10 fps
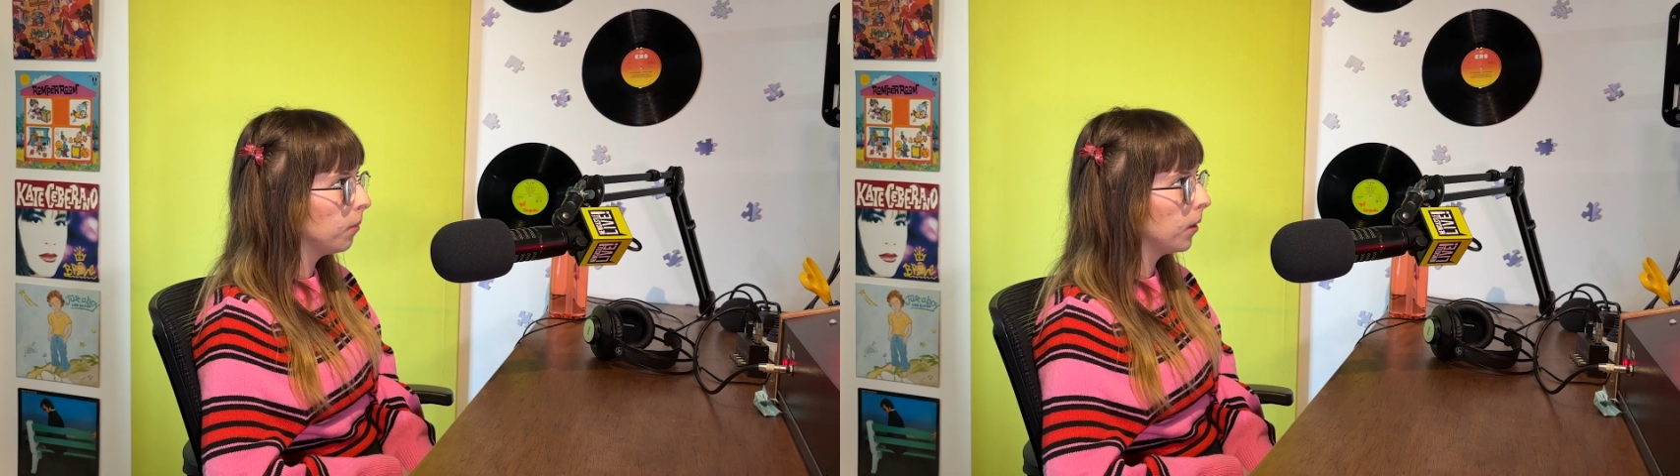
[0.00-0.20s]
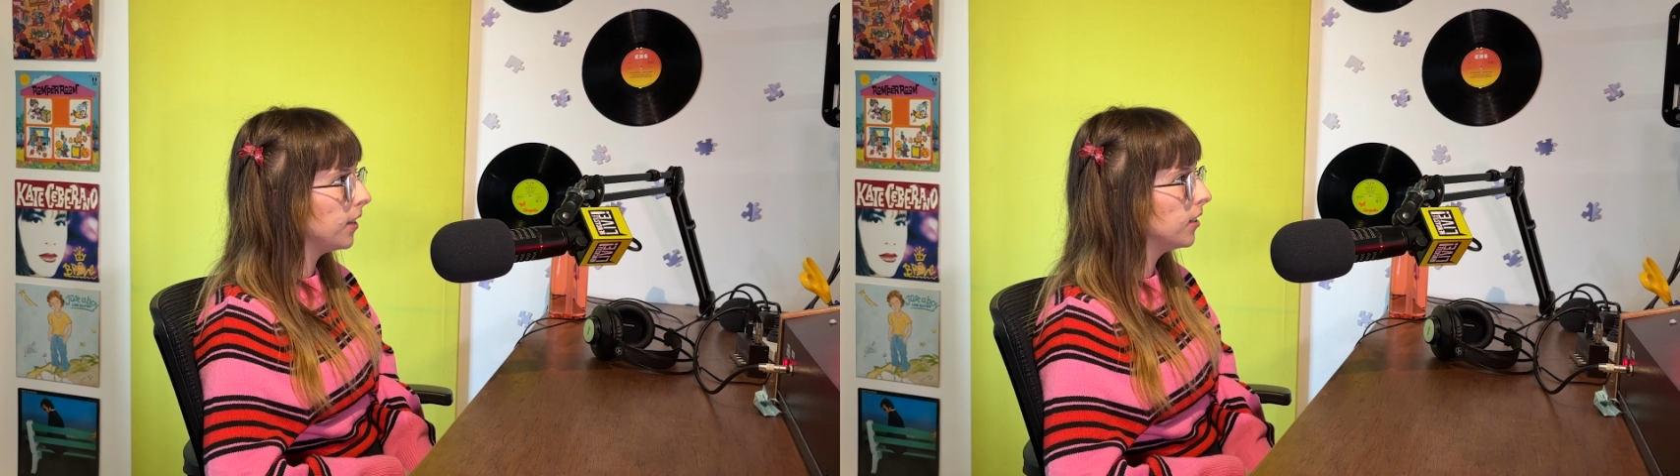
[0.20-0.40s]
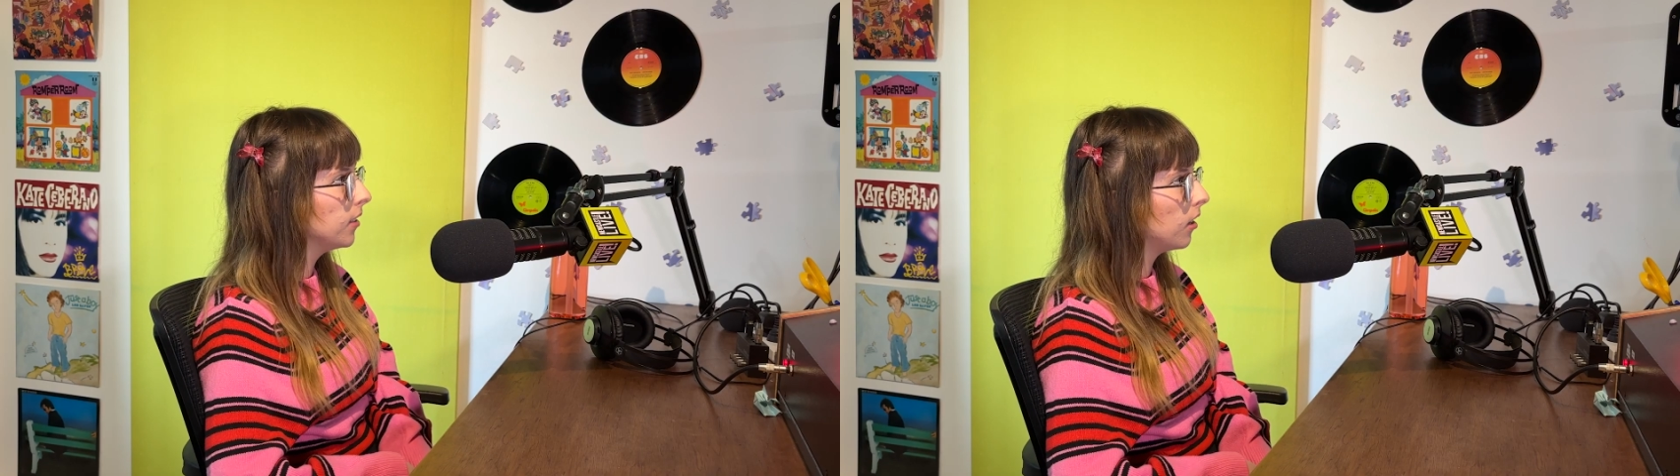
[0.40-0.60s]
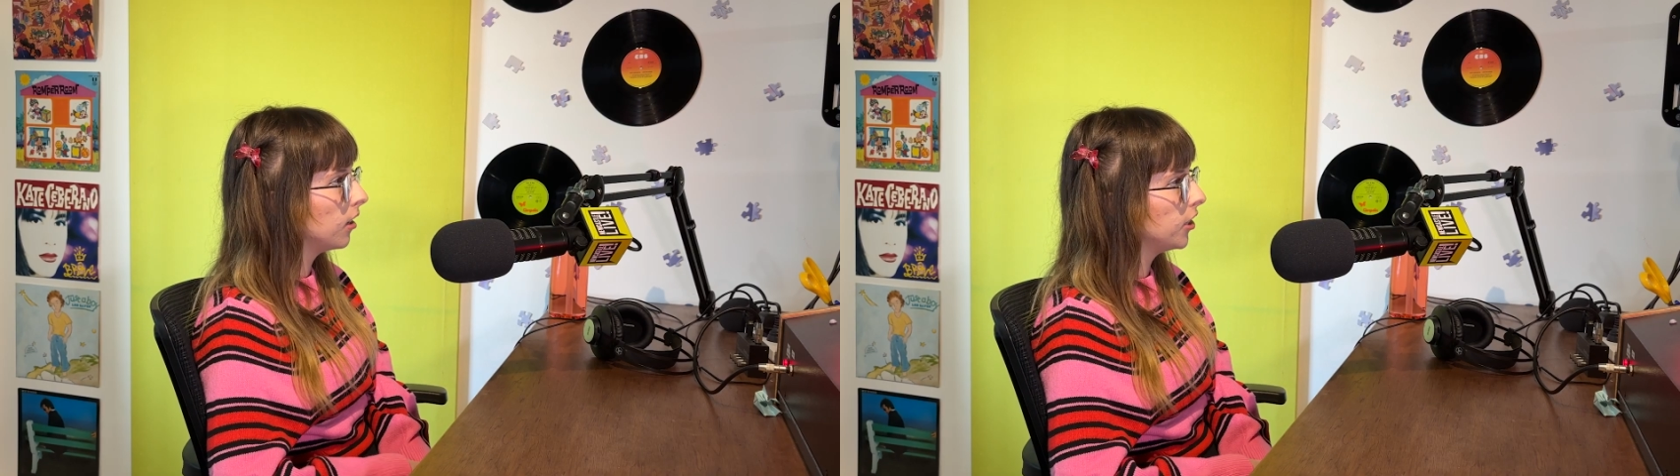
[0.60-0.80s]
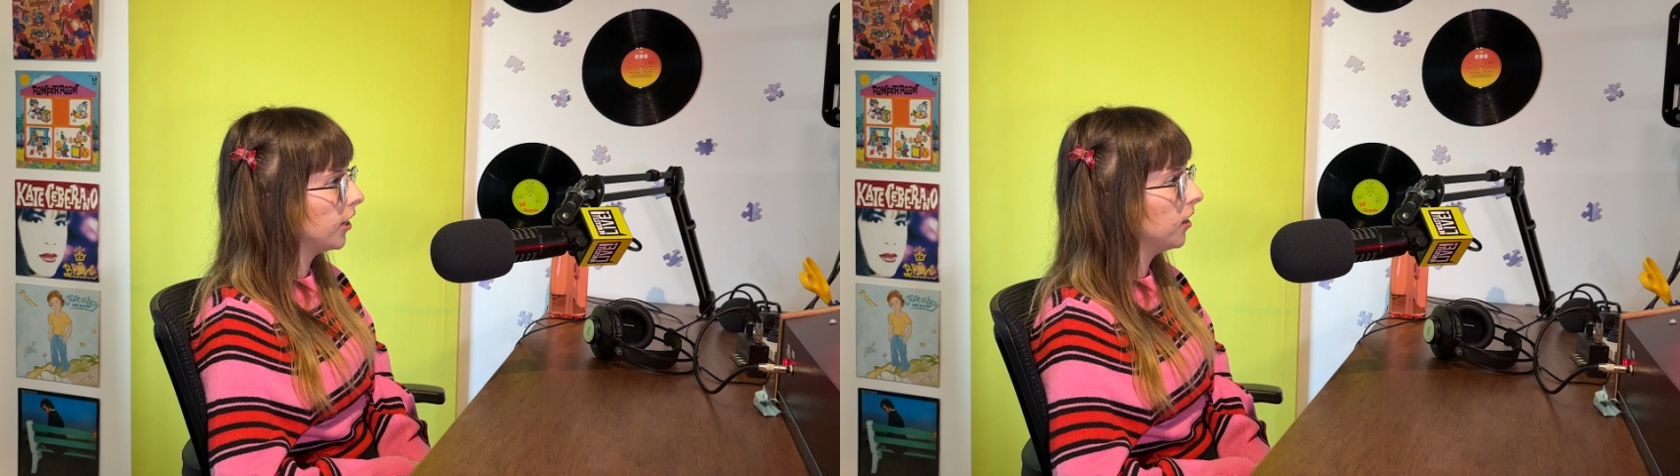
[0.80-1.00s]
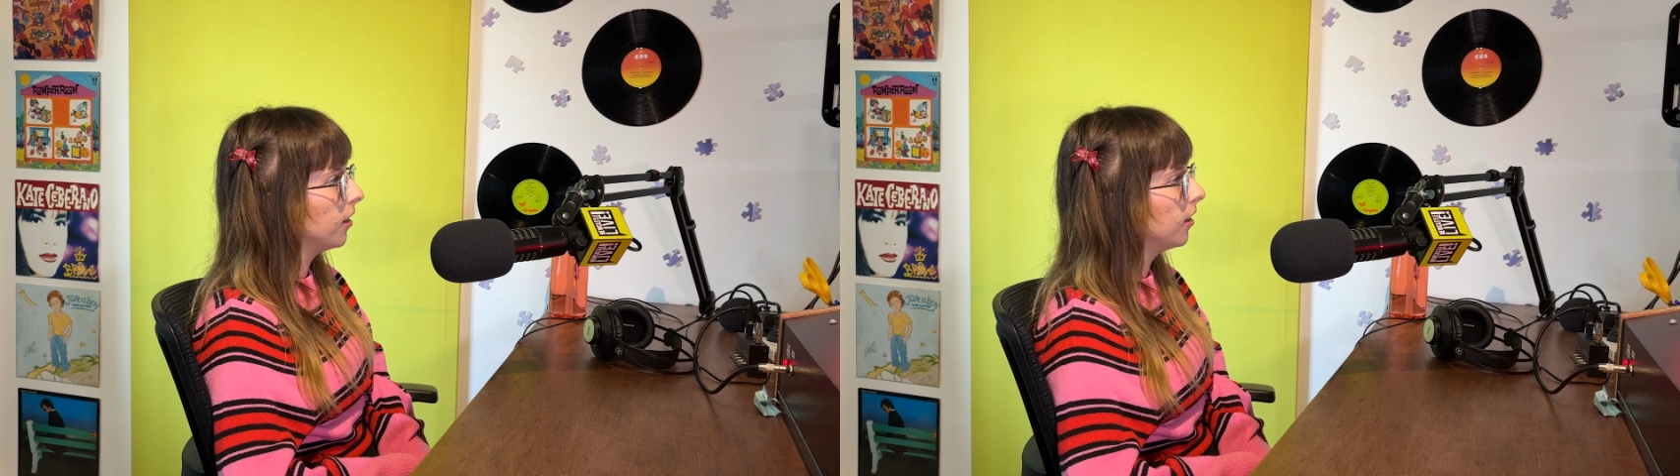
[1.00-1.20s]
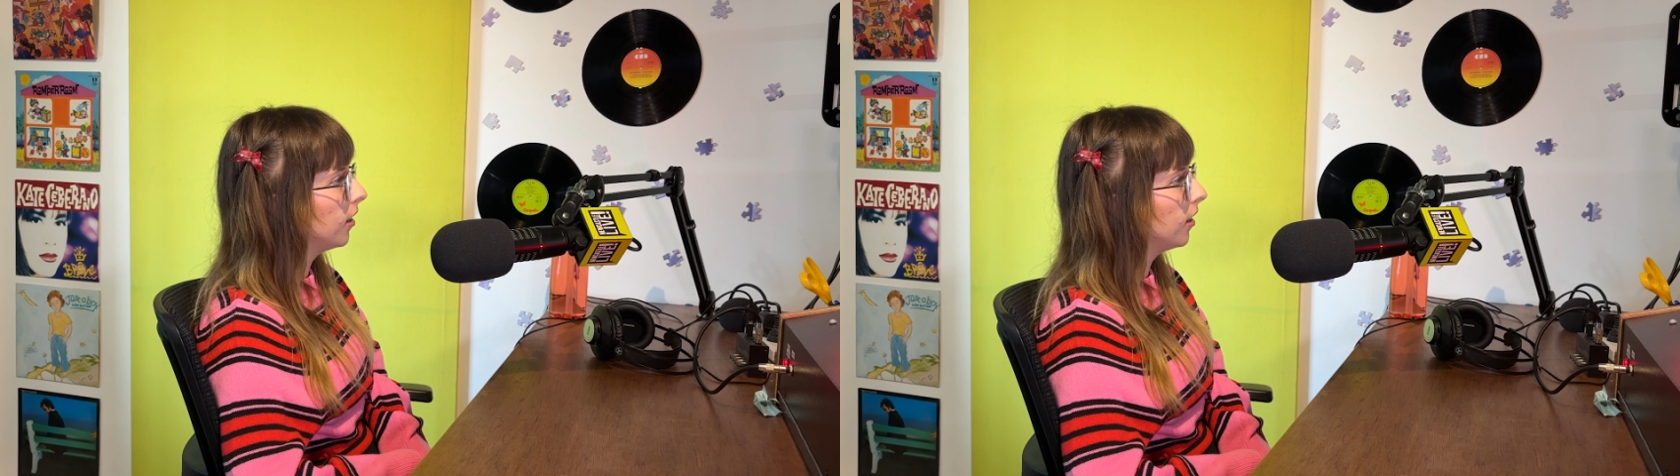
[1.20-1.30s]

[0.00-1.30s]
places started sharing it,